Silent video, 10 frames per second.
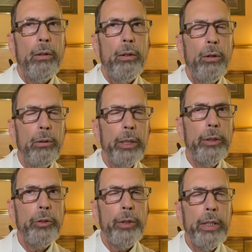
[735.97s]

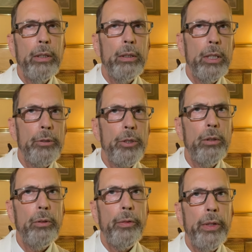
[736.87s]
Current
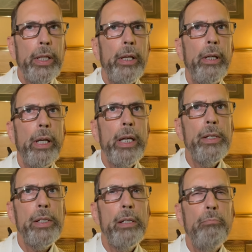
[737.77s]
psychological thinking
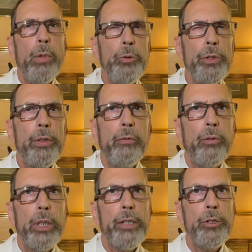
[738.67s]
is that most of
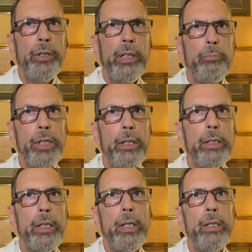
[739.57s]
what shapes
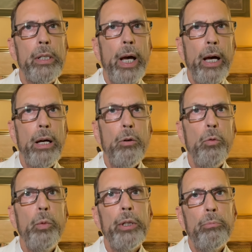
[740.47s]
us is how
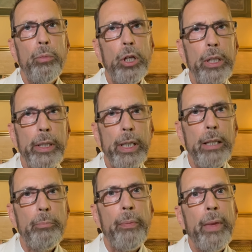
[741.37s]
we're brought
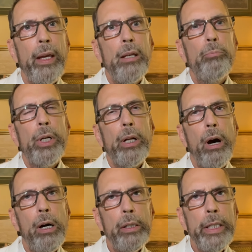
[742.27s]
up,
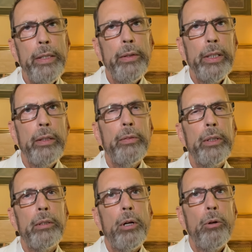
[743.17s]
but I think
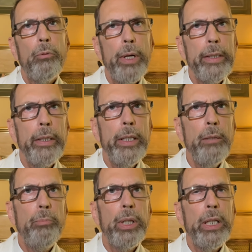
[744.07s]
that
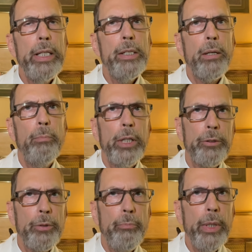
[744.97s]
heredity plays a
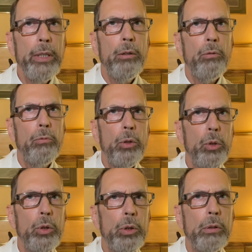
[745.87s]
much bigger
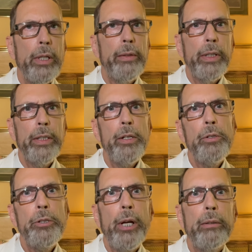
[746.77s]
role than is
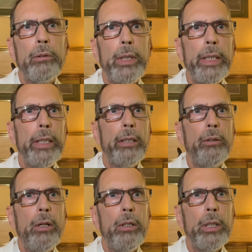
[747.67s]
generally
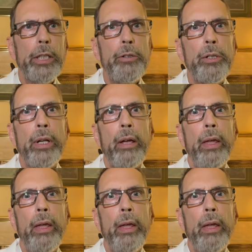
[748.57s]
acknowledged,